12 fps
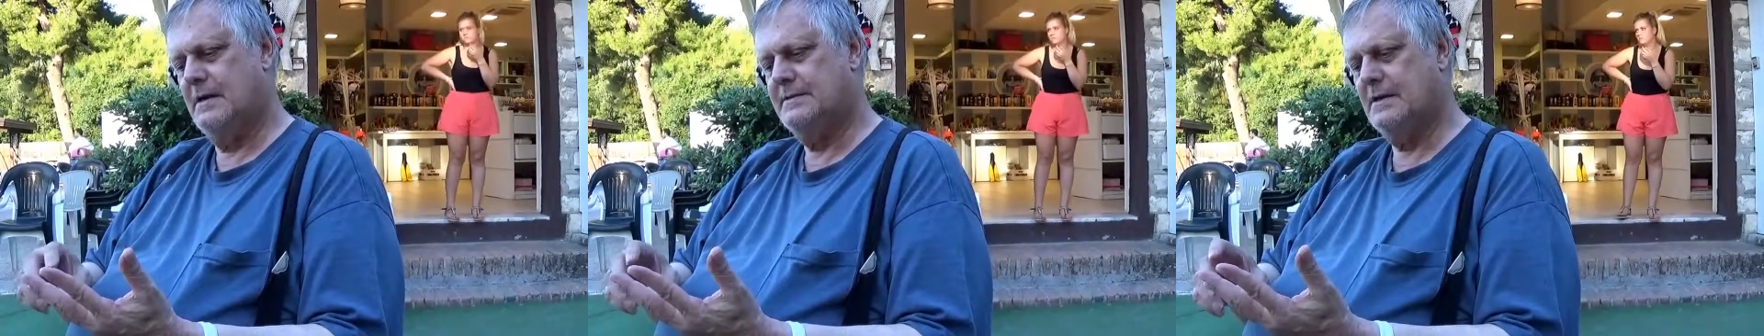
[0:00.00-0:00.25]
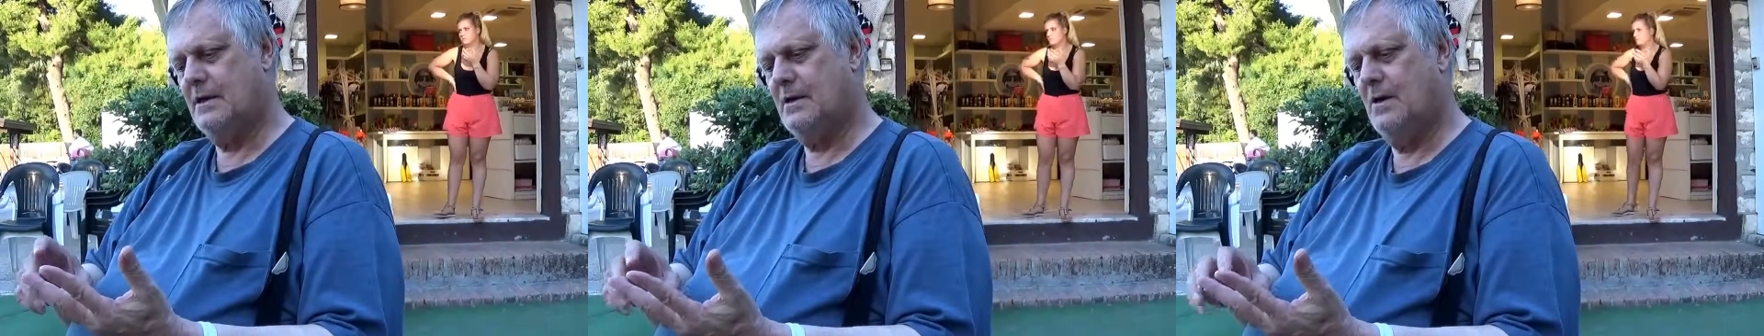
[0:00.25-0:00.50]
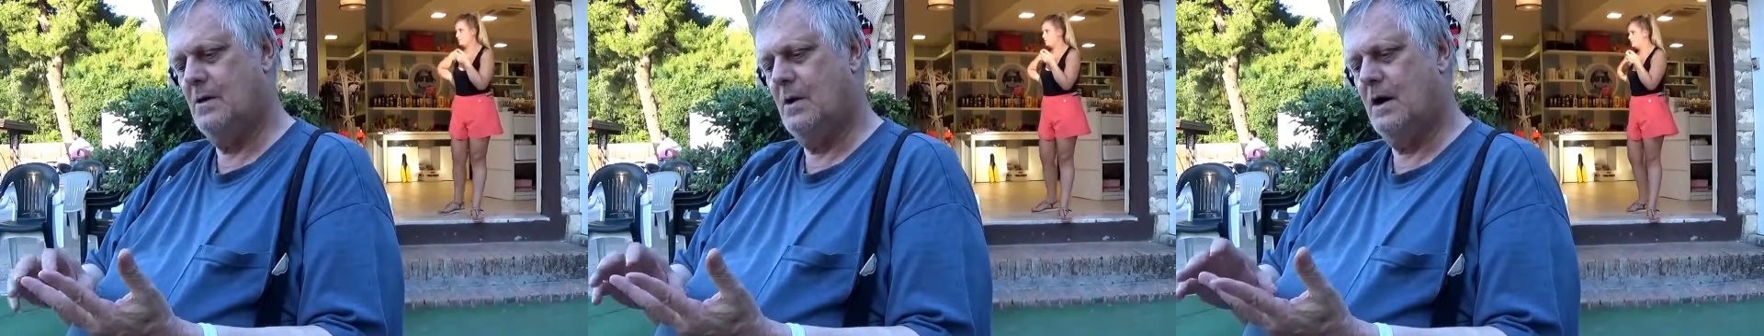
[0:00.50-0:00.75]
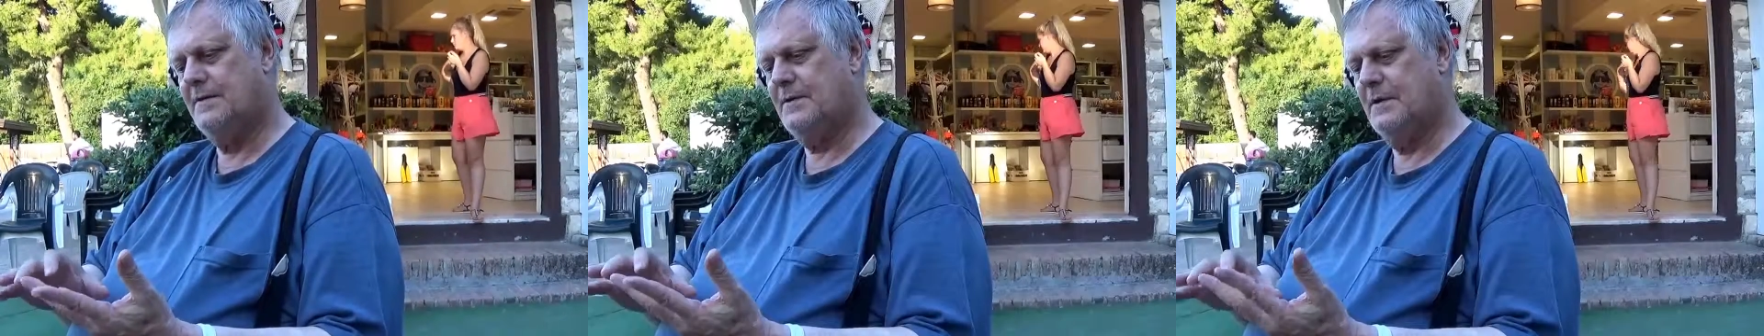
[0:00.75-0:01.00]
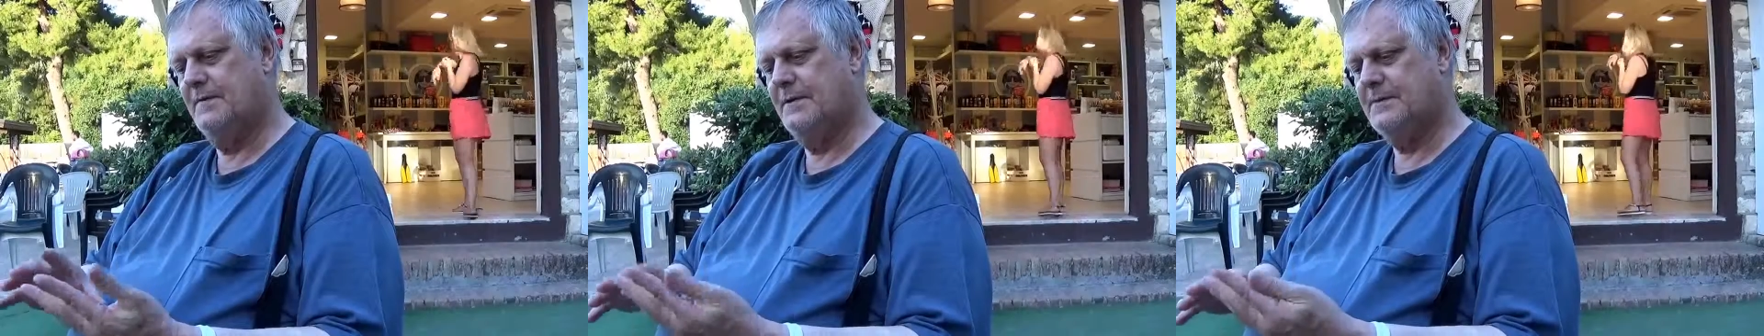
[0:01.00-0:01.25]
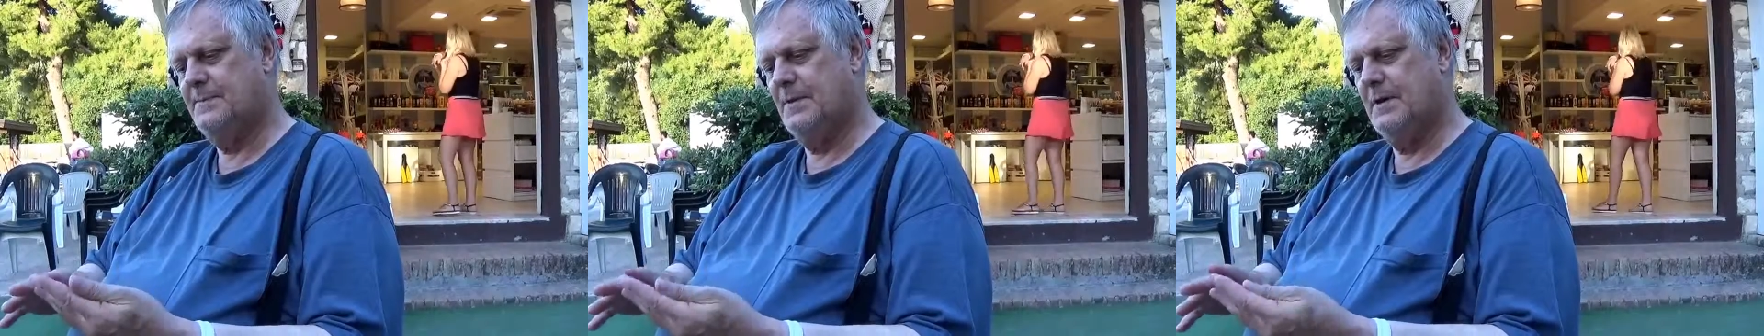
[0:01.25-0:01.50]
as a co-author of
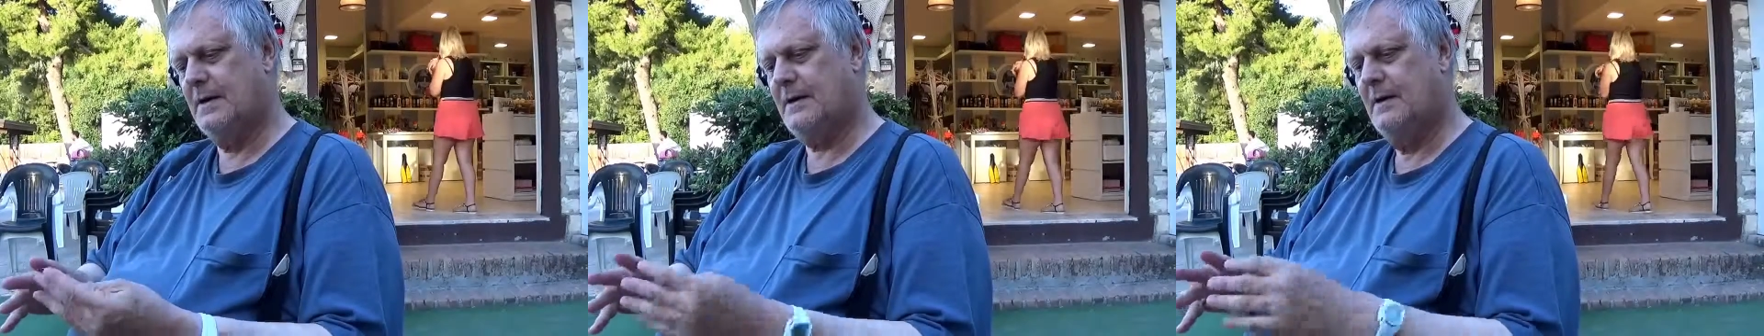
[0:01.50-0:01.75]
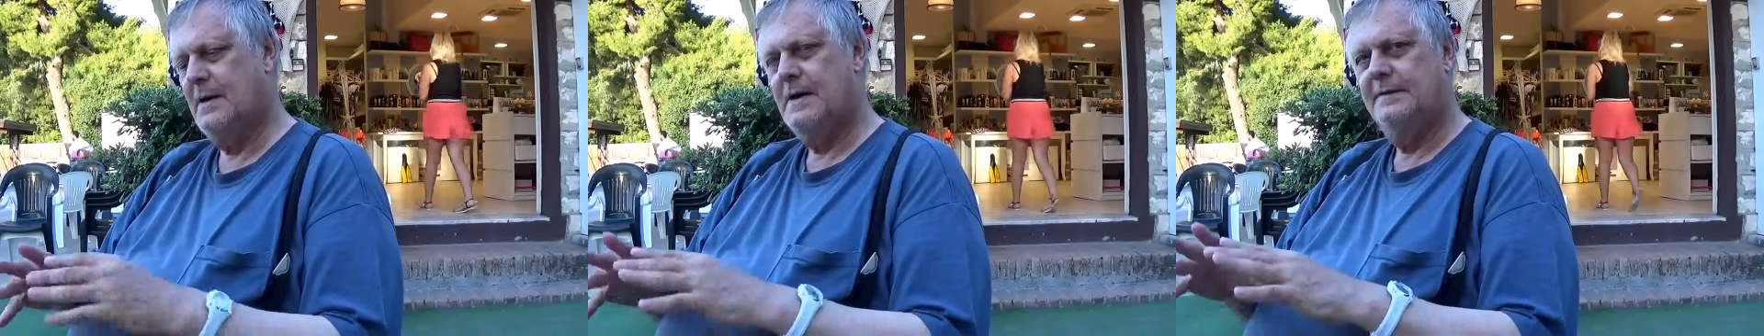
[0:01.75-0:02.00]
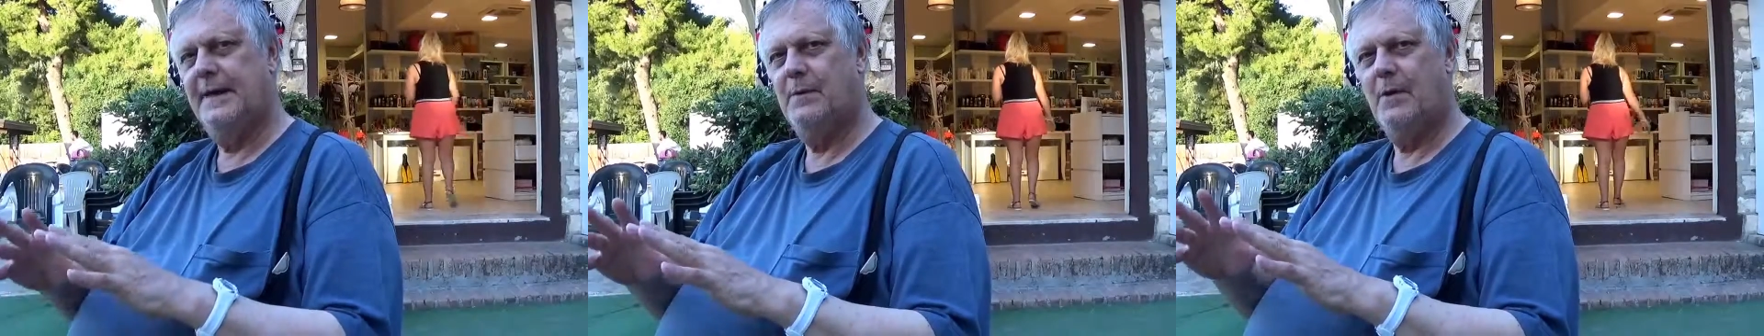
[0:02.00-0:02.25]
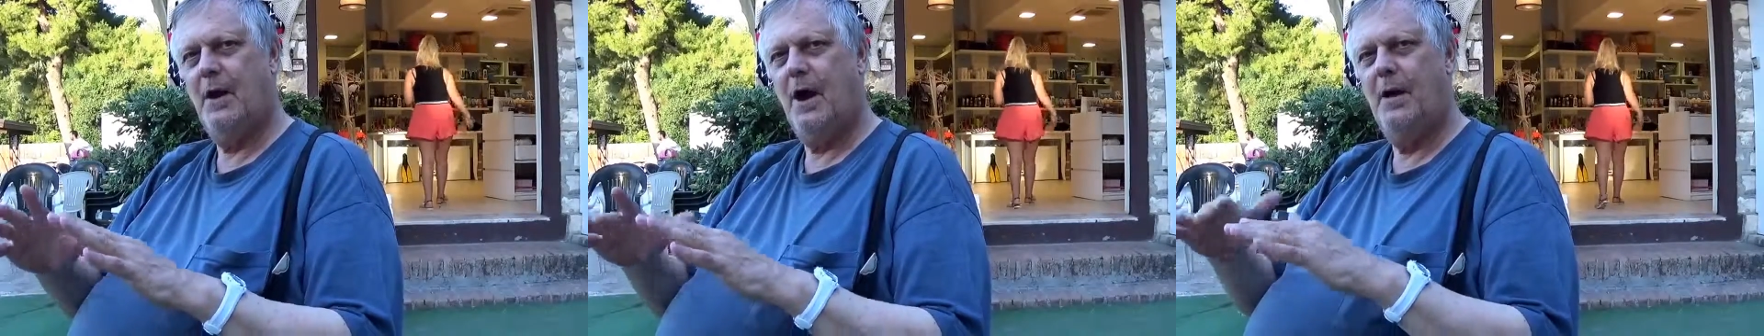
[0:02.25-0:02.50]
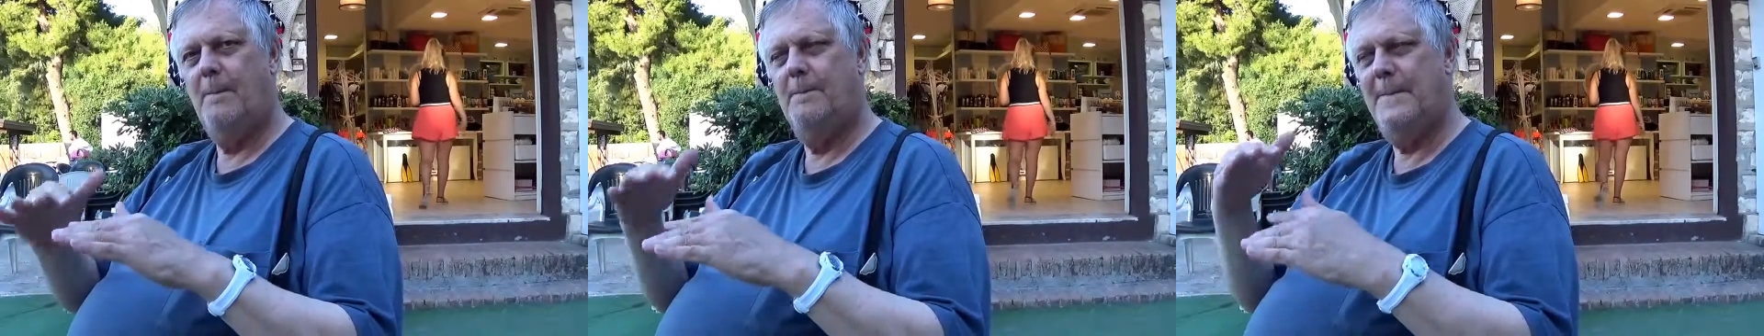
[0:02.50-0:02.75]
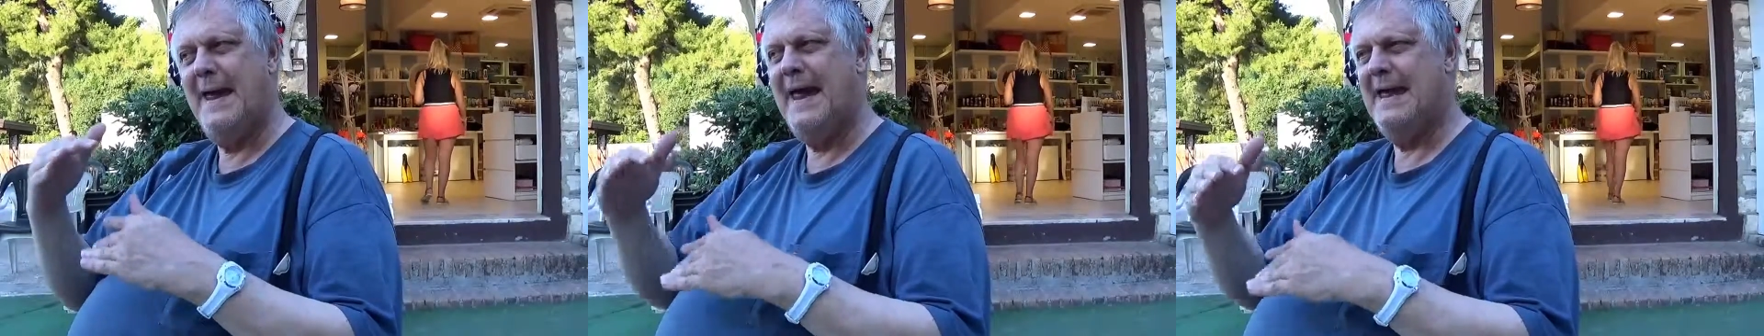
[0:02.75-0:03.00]
this book, they were all
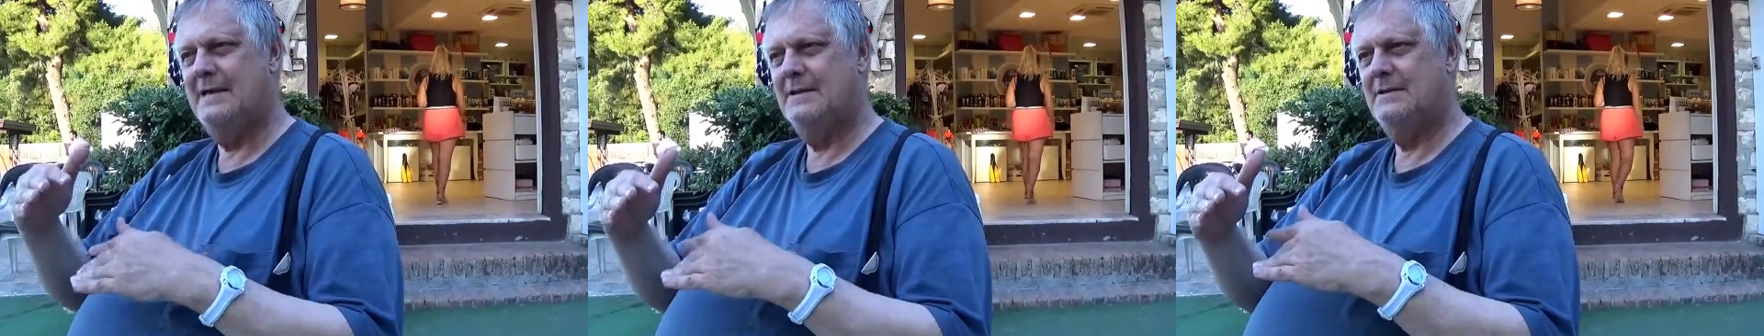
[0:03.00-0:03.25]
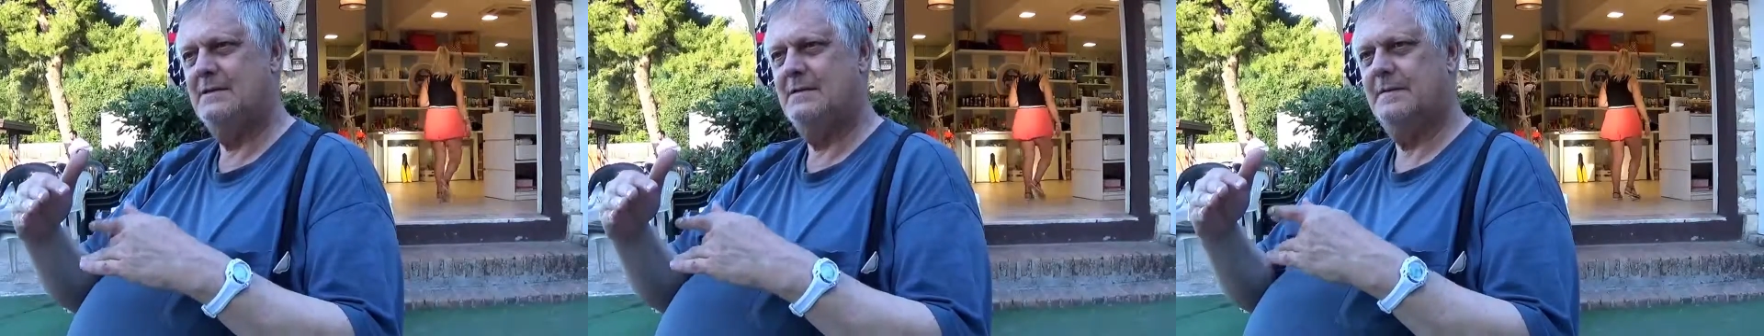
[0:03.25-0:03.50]
banned.